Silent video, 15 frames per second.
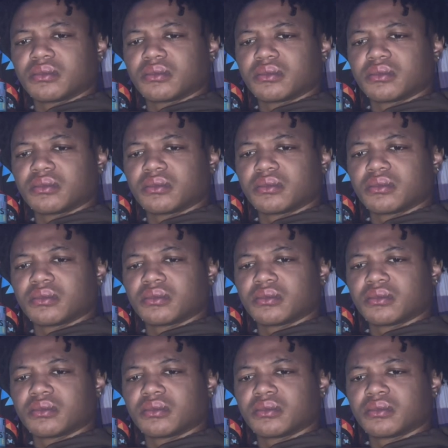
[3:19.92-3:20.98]

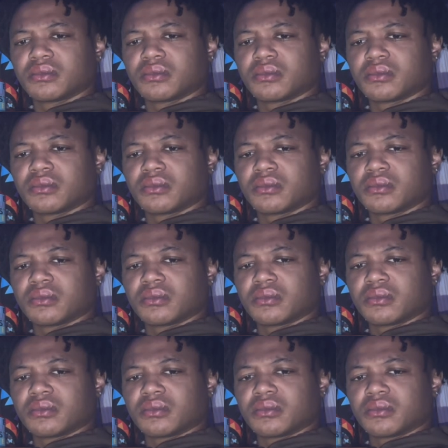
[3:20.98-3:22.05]

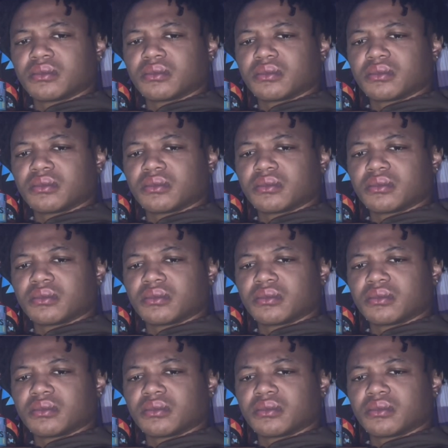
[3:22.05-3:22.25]
(not speaking)